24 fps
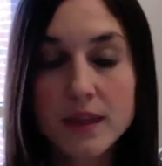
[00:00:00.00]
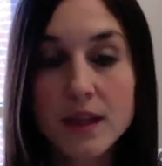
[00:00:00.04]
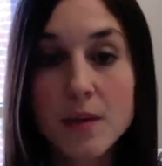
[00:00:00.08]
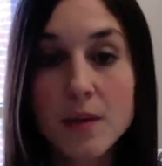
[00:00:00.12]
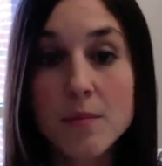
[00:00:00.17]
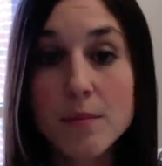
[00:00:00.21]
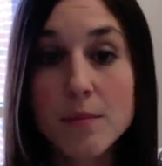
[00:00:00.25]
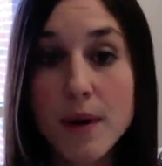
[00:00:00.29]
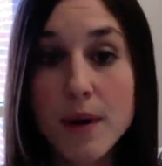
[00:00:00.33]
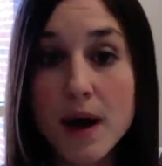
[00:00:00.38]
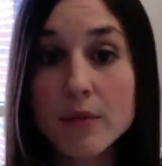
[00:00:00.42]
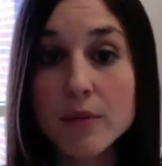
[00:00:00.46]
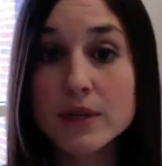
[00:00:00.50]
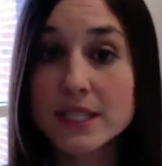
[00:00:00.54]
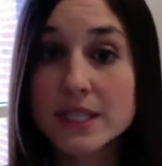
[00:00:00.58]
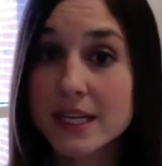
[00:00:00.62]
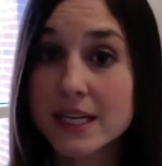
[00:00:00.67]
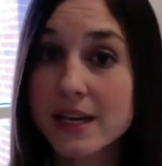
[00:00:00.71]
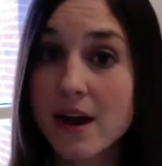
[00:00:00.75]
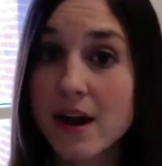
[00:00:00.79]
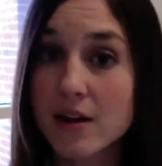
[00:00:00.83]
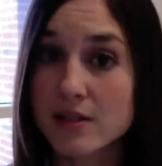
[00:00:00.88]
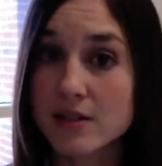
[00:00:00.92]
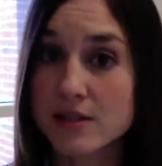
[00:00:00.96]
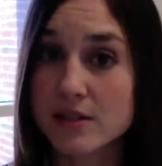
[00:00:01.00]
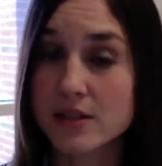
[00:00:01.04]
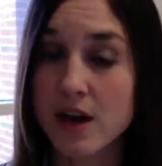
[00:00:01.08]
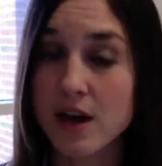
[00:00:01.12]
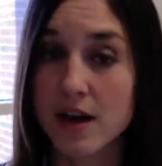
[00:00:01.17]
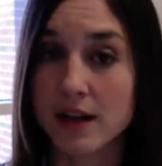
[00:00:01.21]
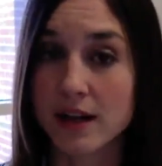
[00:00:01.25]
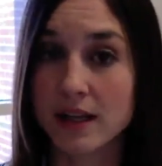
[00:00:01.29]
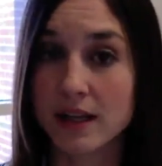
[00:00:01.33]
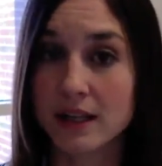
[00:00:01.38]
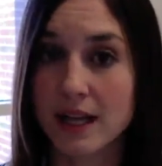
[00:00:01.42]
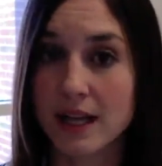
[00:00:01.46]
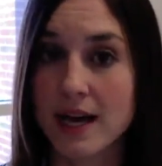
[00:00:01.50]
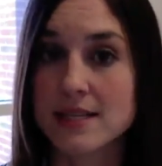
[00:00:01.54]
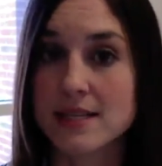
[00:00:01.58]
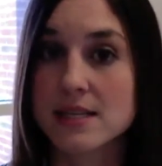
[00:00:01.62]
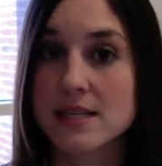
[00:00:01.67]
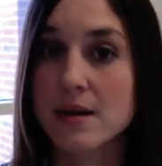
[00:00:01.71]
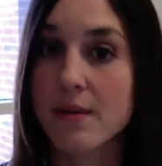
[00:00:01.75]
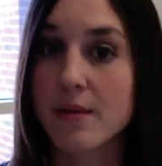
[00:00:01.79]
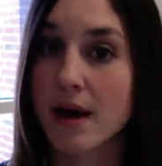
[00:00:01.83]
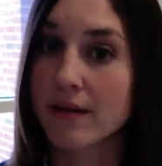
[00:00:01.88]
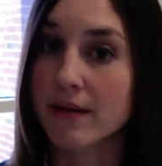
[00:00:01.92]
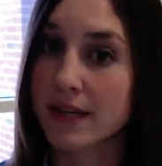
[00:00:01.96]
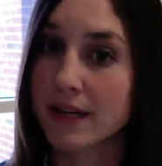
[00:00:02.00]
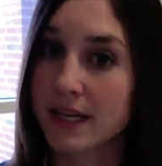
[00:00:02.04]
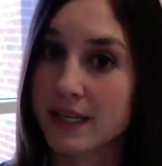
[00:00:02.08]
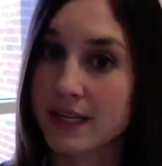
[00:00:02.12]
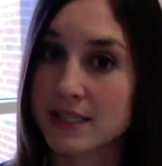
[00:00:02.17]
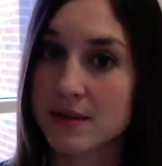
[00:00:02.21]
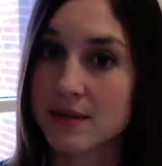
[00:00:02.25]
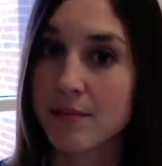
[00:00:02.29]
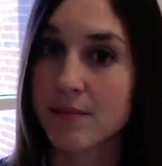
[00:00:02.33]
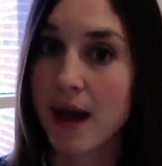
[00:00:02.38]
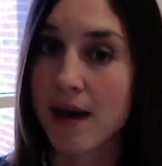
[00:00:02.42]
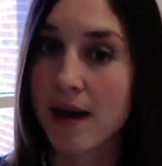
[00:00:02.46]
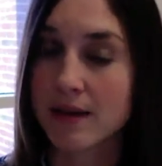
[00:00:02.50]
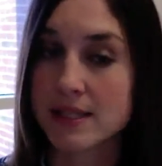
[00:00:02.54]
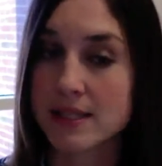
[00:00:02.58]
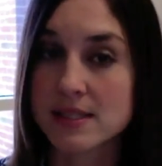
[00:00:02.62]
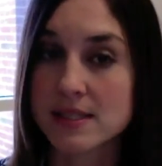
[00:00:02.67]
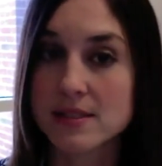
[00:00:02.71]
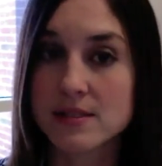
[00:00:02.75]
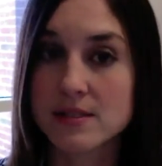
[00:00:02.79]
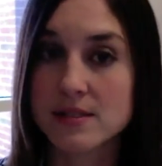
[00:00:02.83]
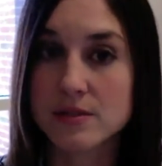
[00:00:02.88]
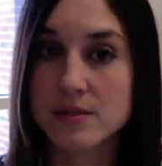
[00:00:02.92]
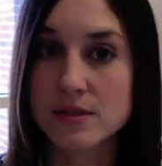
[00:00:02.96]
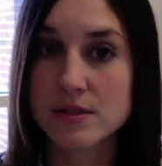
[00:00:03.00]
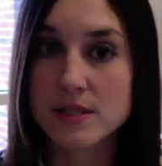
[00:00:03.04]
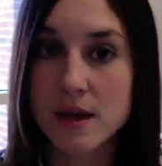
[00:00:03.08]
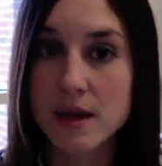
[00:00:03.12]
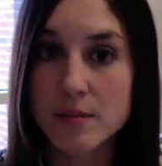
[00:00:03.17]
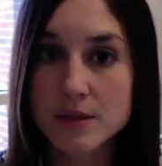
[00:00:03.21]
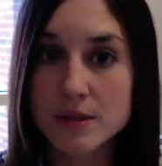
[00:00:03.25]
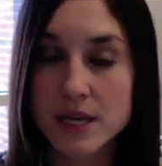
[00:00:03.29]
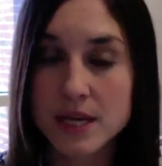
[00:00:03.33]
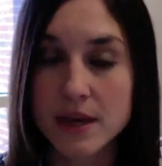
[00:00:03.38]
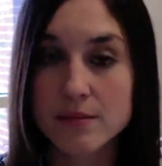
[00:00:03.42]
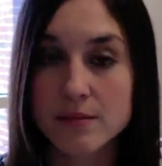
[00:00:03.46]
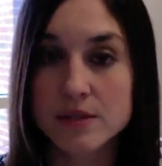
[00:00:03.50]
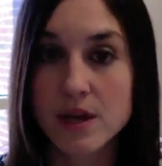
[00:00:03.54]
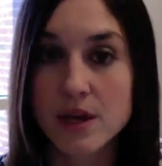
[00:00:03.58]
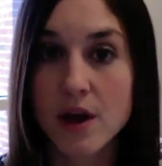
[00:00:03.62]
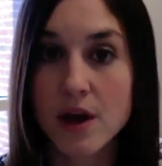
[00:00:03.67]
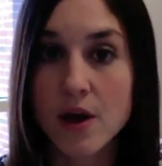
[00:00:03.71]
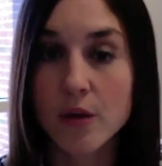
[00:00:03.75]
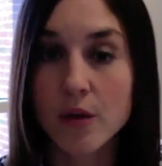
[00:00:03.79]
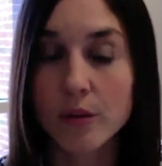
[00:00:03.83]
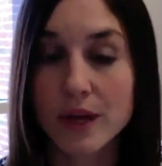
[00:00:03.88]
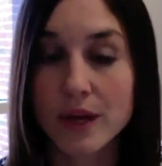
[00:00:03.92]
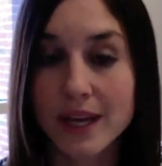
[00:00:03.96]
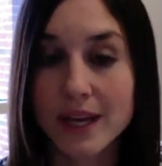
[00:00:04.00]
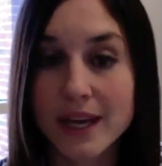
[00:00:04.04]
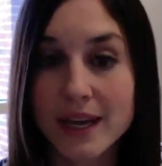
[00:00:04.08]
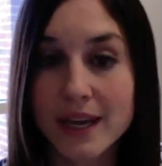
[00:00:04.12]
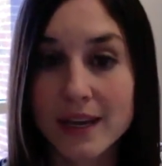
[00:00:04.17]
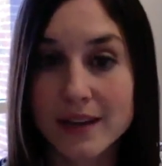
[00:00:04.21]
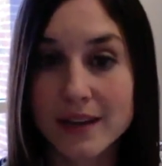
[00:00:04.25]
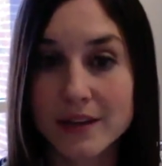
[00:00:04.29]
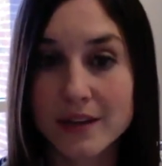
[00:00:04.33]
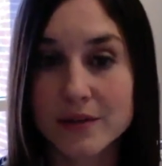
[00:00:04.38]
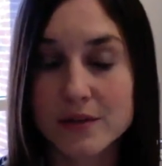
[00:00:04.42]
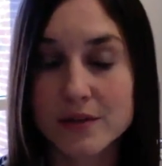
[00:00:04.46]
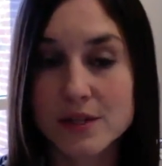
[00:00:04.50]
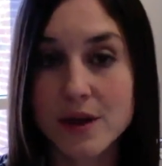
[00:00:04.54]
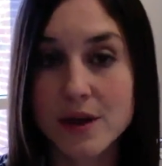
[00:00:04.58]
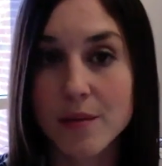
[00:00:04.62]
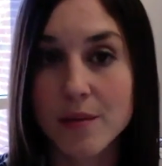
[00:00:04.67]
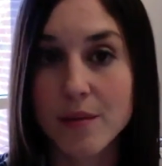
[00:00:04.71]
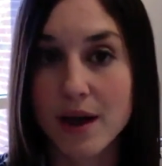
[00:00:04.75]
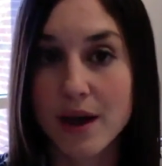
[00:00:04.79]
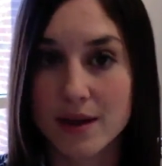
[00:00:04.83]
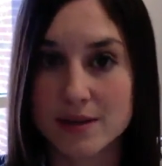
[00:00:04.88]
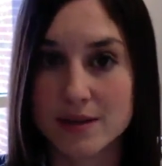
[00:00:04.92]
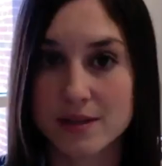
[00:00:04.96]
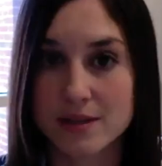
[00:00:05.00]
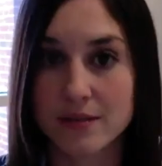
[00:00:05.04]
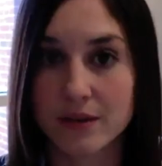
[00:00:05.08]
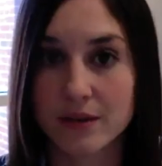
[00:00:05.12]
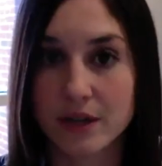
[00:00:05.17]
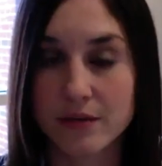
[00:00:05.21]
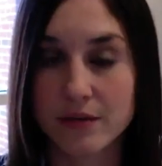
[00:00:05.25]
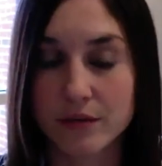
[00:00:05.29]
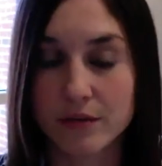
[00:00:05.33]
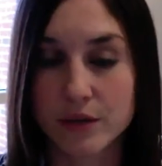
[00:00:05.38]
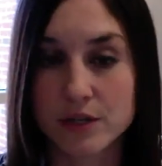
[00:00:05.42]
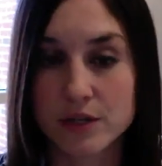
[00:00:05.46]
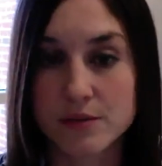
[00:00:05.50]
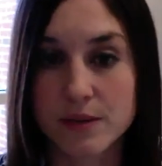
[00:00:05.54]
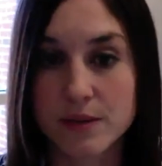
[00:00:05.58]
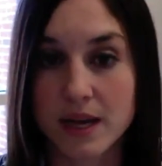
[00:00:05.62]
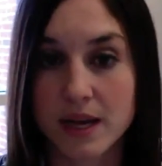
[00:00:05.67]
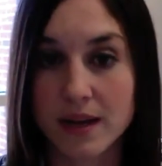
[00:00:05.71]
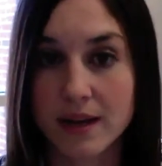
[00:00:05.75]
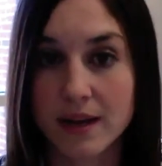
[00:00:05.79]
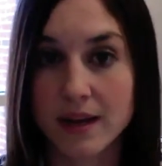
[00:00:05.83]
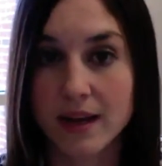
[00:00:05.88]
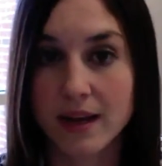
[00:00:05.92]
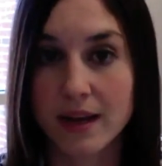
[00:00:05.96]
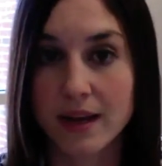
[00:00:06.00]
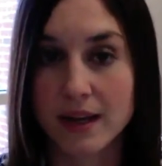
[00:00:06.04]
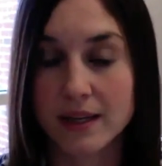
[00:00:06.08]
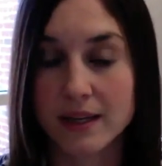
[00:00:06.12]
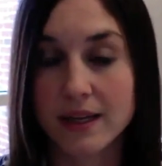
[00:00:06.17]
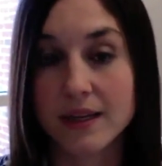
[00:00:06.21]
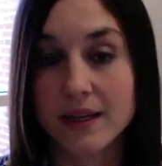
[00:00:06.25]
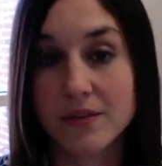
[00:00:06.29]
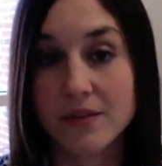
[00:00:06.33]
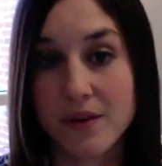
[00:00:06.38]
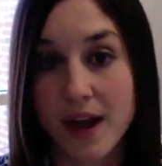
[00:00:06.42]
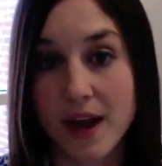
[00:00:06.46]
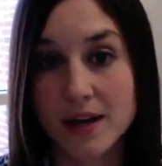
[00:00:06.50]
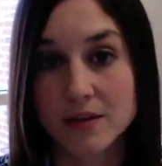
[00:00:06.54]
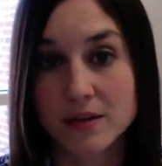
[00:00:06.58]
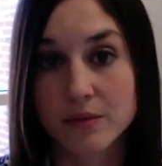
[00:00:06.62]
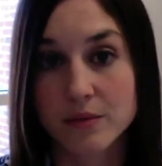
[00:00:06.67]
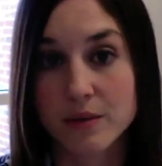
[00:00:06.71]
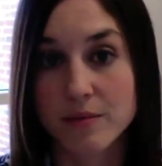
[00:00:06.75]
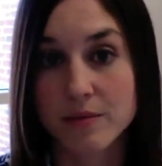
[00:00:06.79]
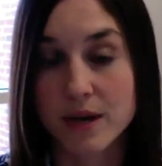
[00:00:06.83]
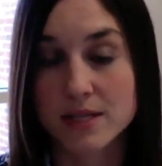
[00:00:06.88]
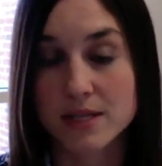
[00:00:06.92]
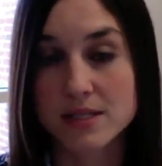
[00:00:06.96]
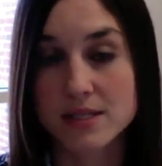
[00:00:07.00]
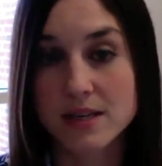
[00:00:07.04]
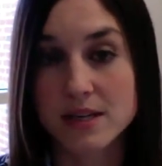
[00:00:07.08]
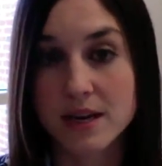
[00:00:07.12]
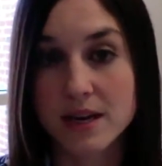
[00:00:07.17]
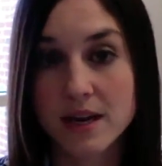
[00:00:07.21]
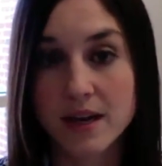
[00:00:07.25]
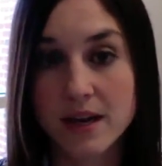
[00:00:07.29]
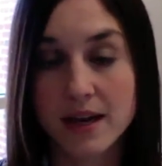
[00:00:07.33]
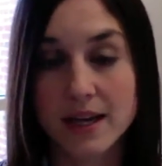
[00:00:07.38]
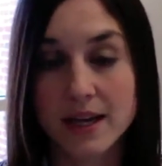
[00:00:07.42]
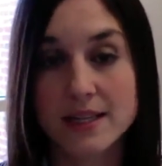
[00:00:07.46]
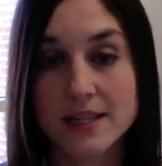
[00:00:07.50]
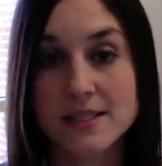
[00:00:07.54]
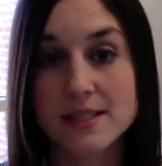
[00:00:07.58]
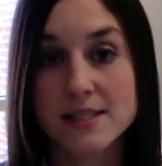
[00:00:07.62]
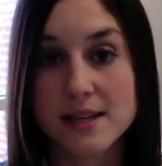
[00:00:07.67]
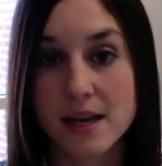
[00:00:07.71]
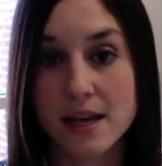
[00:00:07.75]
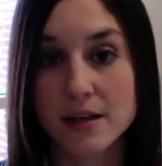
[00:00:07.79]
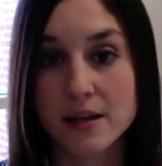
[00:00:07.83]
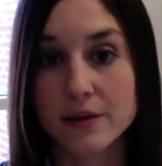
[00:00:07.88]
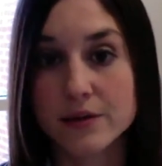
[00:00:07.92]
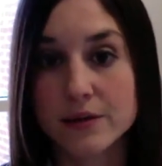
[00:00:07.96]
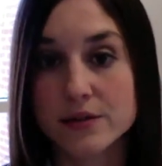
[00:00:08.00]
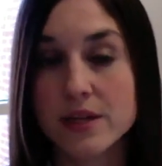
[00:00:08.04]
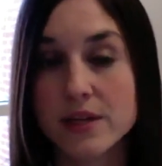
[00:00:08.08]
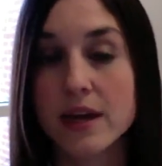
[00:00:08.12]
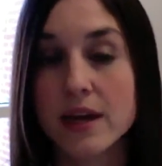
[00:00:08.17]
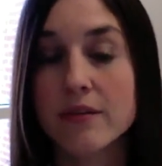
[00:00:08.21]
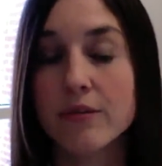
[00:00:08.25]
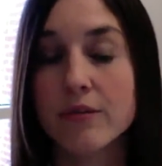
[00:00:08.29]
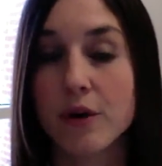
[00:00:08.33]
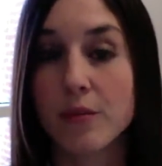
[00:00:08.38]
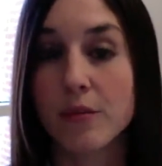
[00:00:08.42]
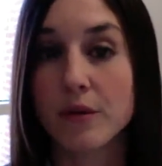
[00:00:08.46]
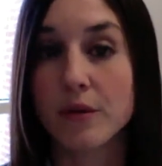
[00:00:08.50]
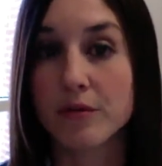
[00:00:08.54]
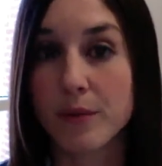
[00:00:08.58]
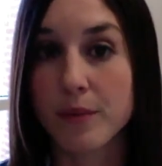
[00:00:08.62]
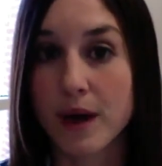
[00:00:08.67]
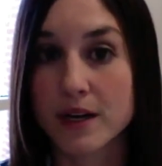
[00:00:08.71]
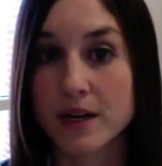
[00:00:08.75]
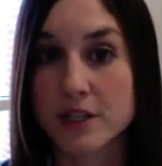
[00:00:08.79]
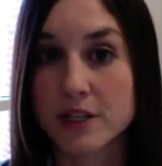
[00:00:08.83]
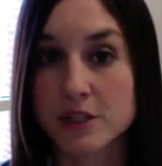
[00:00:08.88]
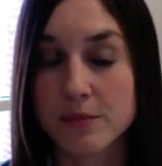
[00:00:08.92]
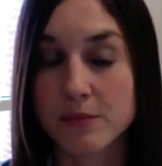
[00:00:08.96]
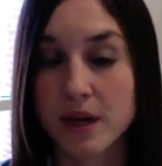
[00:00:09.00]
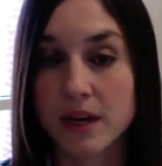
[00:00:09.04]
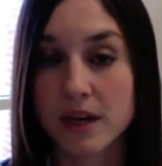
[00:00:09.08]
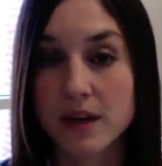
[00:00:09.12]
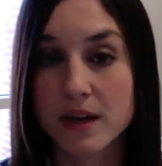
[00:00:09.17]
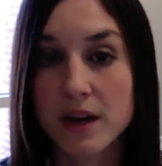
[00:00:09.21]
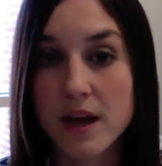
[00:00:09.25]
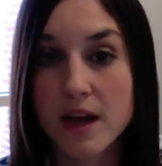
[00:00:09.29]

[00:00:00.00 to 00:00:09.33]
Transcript: But we did also talk in class about needing to balance. So sometimes we can't use positive reinforcement, and in fact, we must instead use a form of punishment.